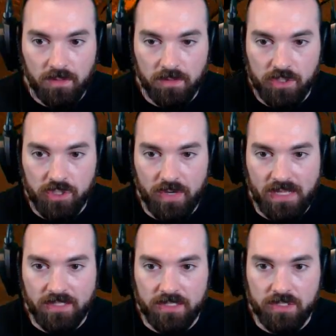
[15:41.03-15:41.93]
This dude
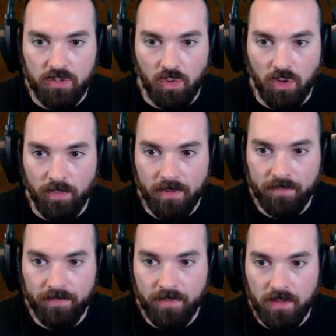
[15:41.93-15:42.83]
has his door open.
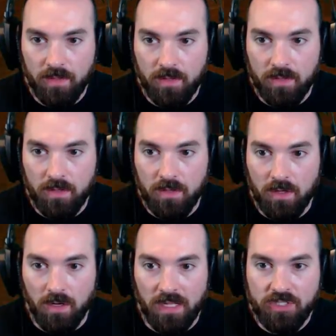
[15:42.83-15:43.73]

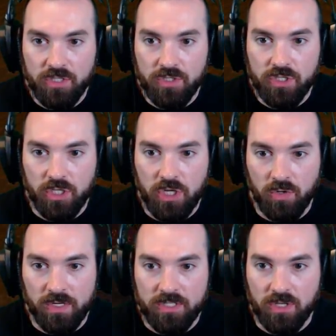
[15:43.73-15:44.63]
Legends
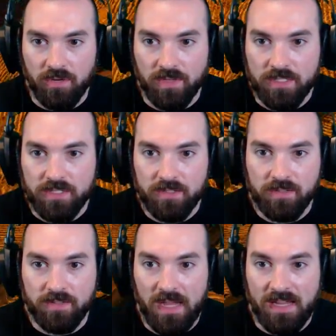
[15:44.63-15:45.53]
Security Service.
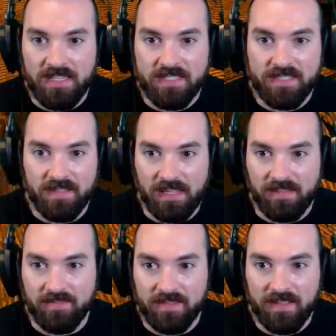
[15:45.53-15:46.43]
Yeah, he's like,
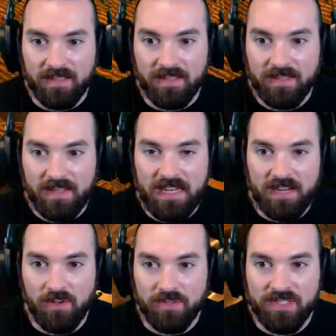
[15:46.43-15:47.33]
he
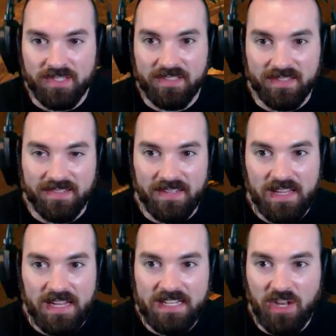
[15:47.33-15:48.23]
knows,
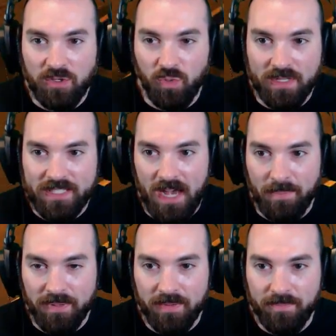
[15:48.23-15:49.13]
he knows what's
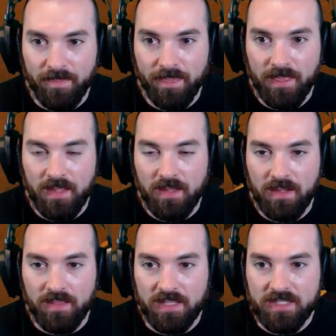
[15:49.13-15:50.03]
up.
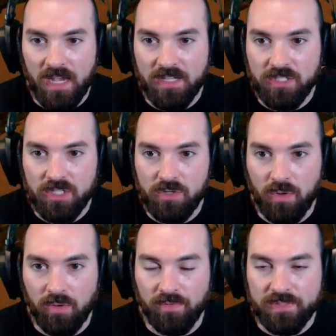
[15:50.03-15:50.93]
These guys too. I
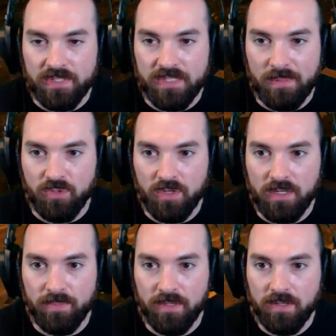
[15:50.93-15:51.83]
wonder if it's the same trib.